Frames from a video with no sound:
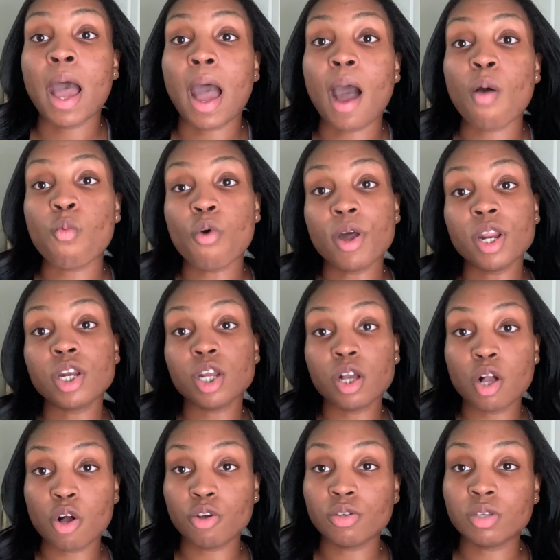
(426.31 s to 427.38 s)
I wanted to
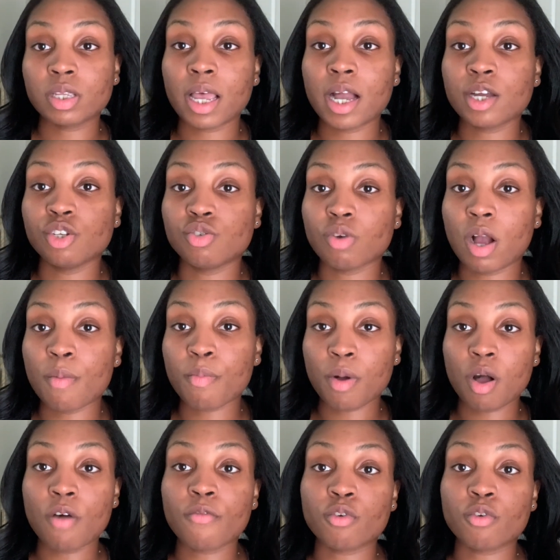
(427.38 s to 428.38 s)
go so I could drop off